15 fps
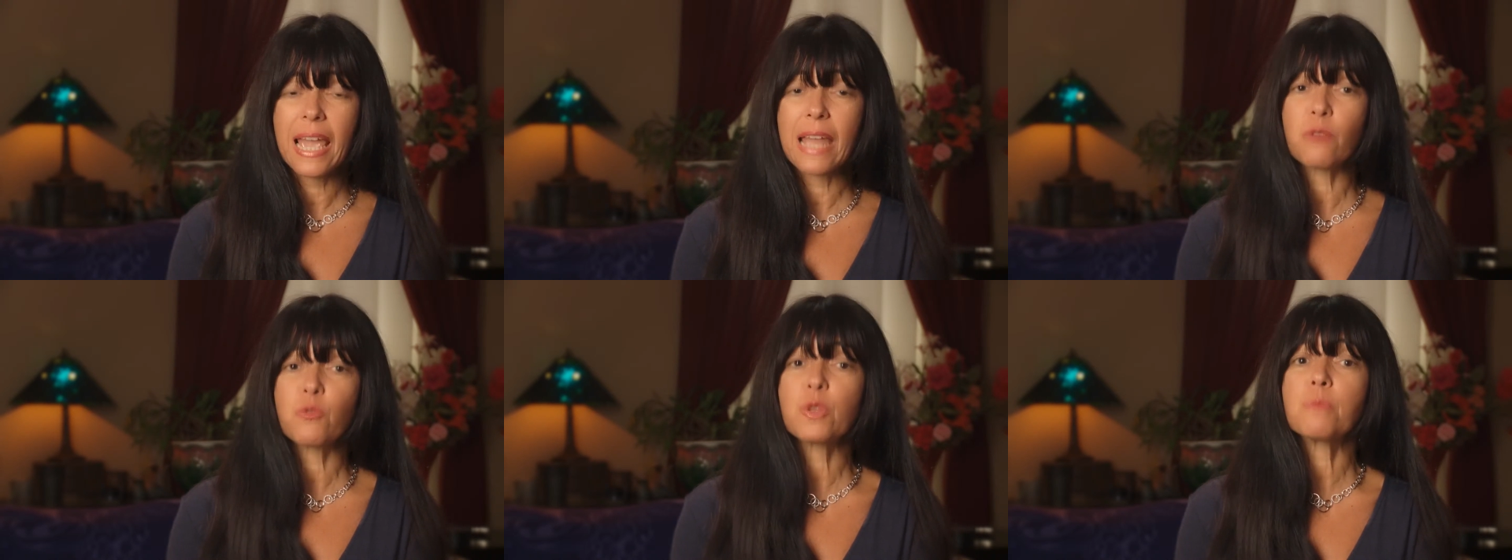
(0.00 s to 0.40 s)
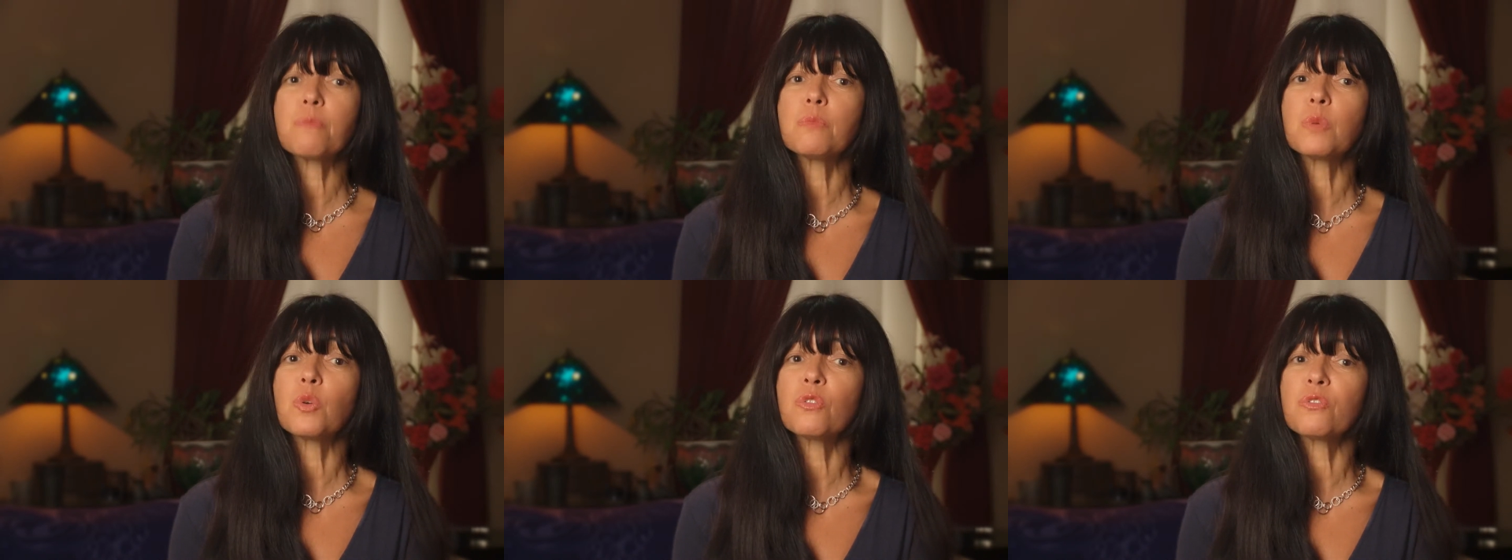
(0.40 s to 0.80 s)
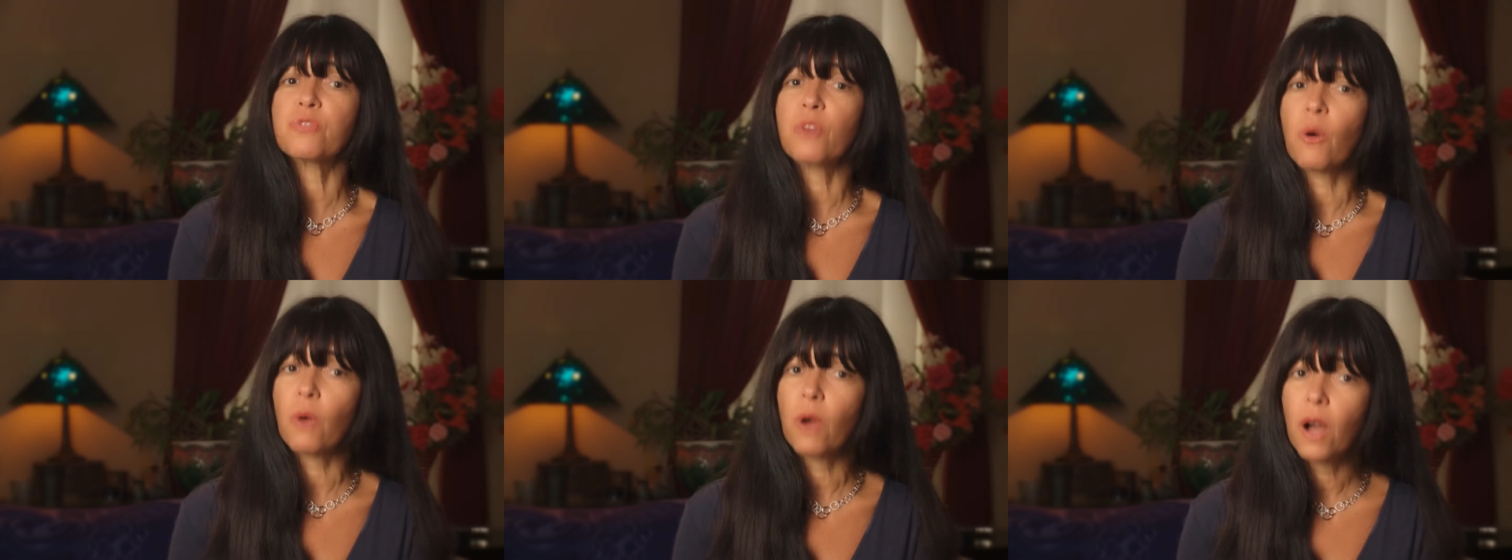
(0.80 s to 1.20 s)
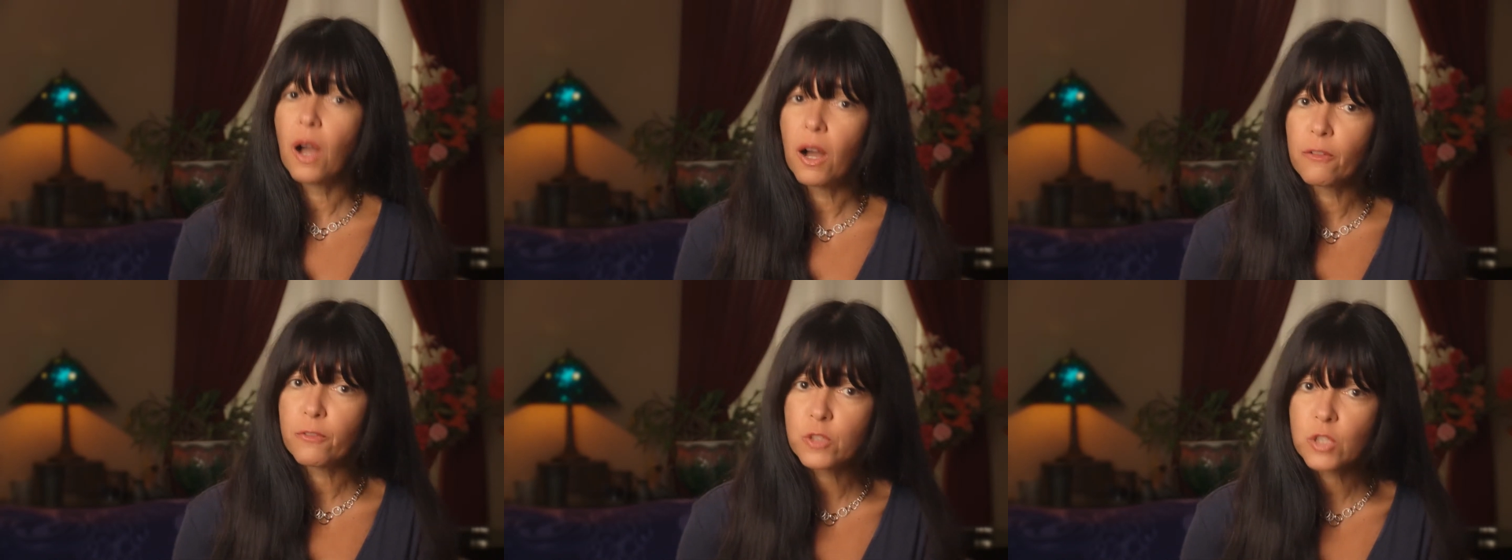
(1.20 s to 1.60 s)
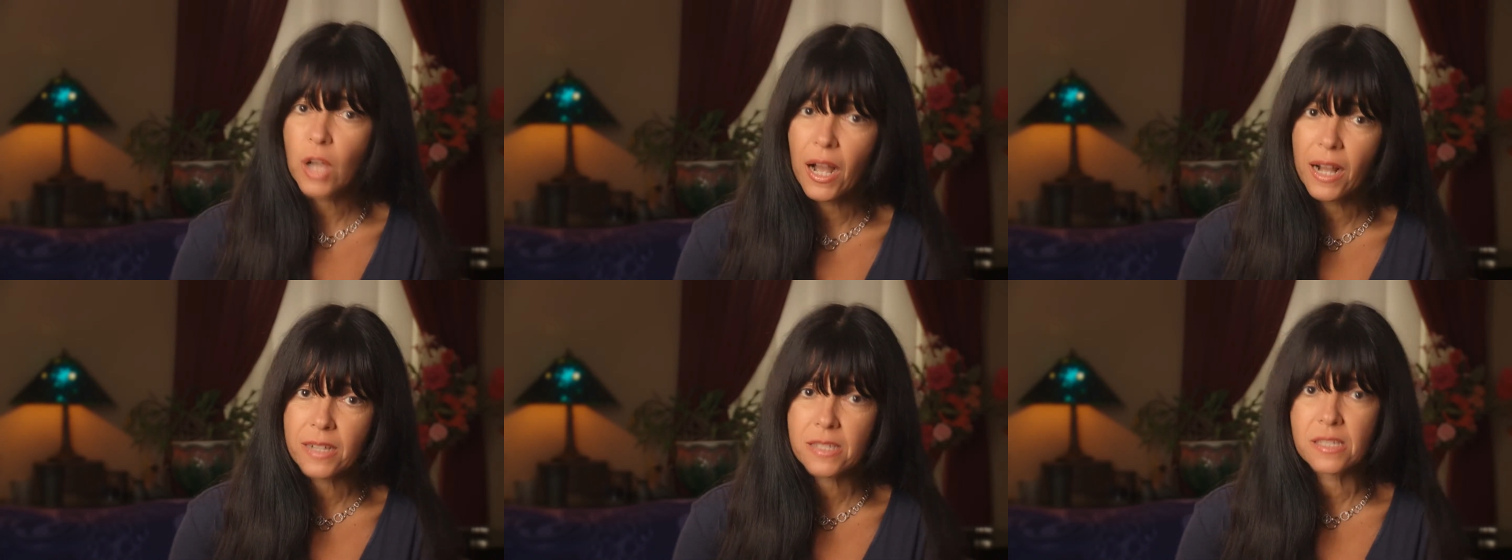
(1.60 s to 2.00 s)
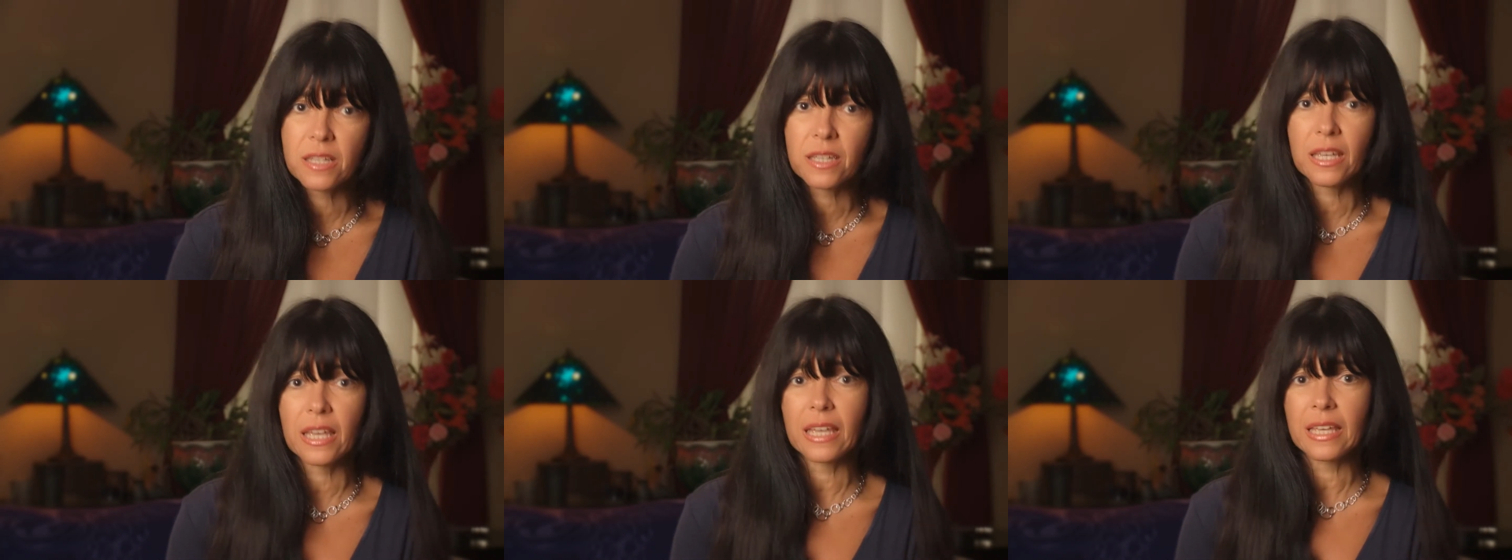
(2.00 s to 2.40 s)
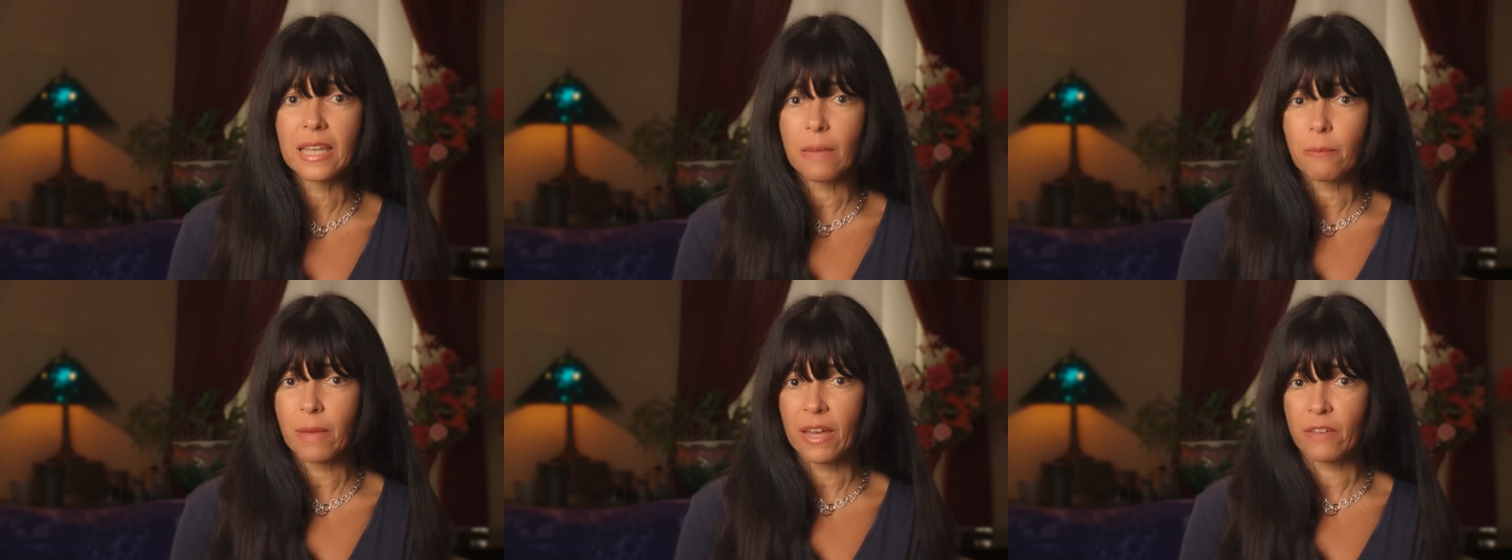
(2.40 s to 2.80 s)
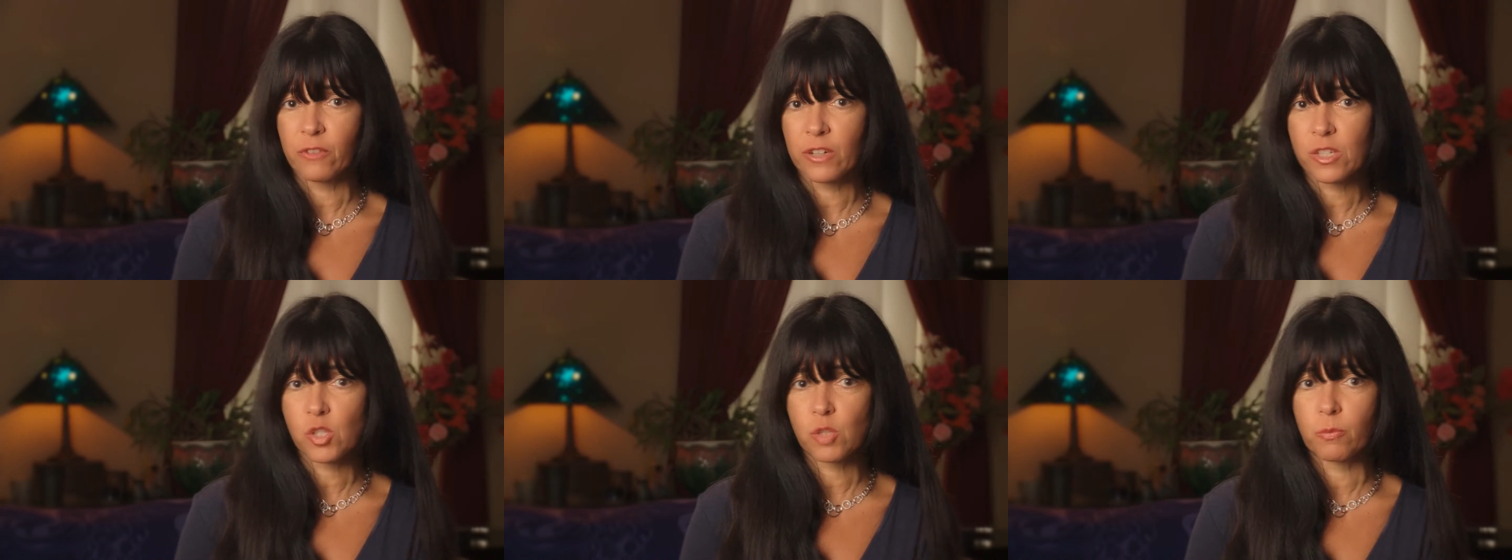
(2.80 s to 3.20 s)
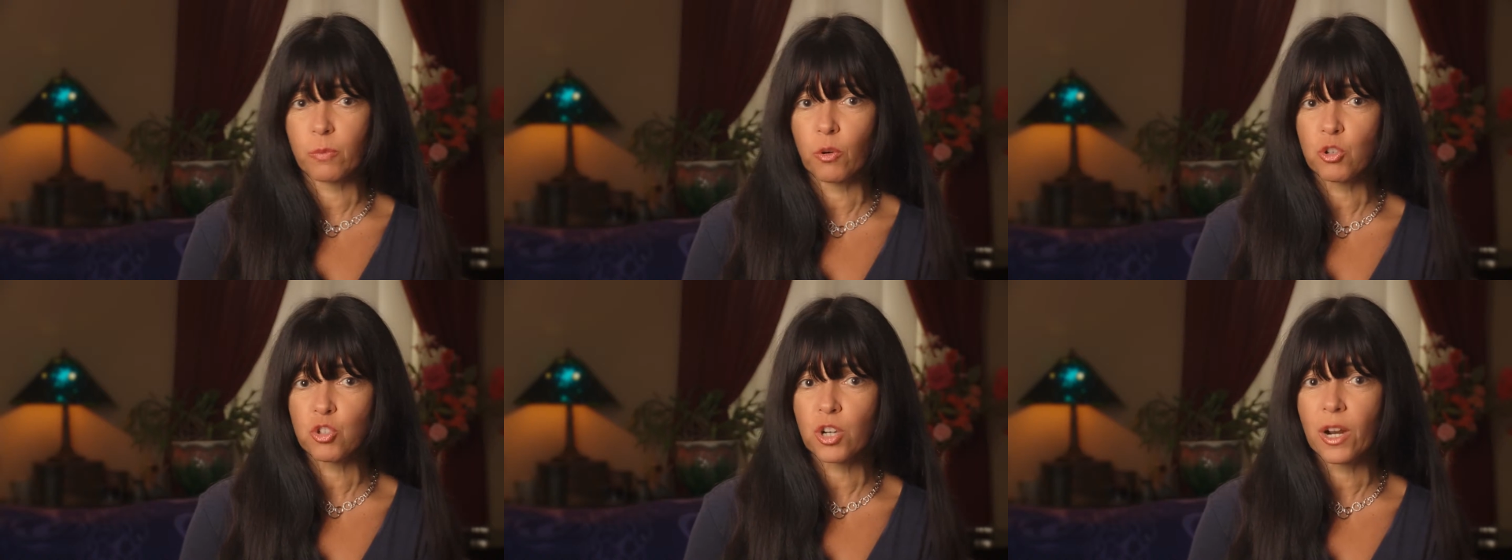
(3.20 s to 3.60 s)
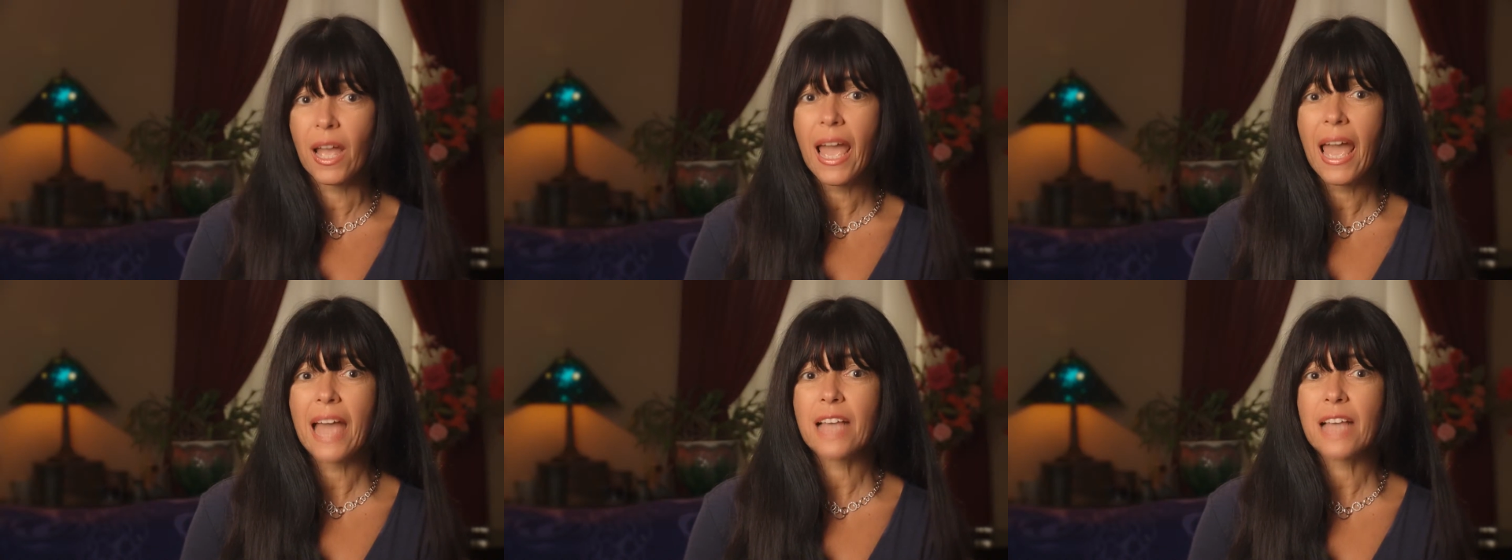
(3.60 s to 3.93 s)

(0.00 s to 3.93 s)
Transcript: And removal of toxic EMF exposure